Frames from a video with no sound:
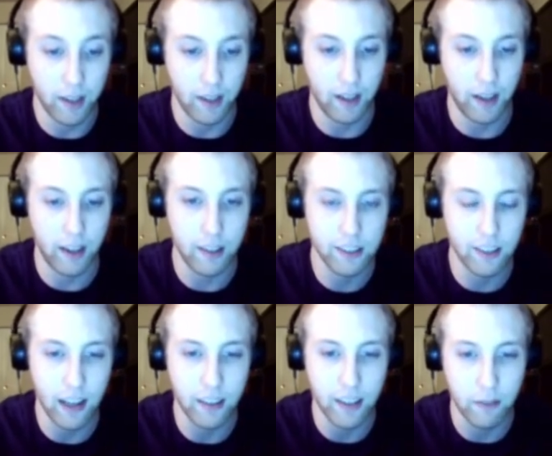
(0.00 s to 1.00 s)
it's
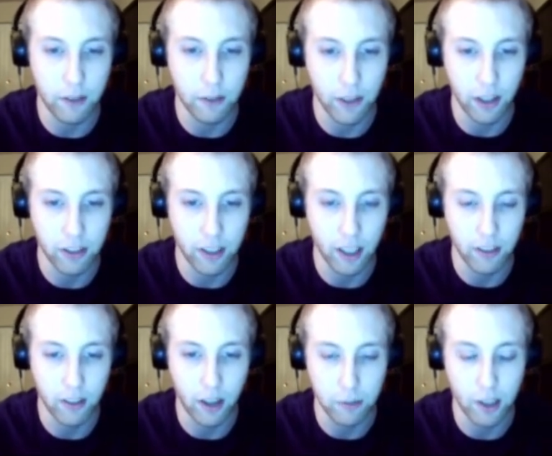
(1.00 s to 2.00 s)
glad to have a defense again.
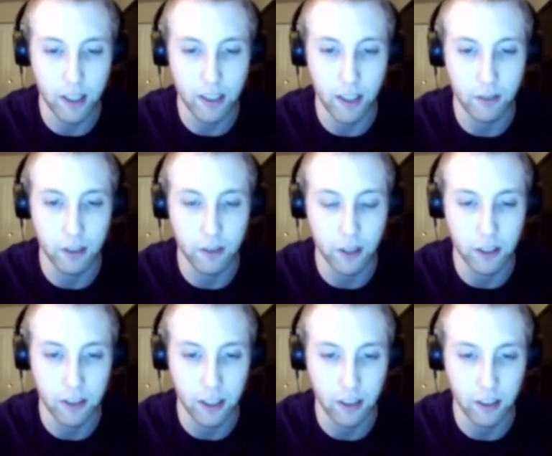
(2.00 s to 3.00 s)
I'm glad to have a
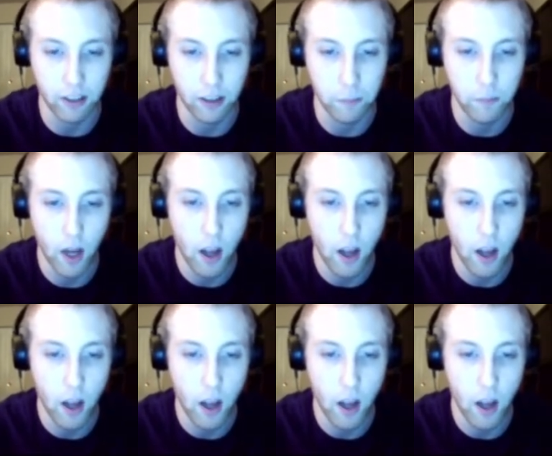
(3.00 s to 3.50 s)
defense against them.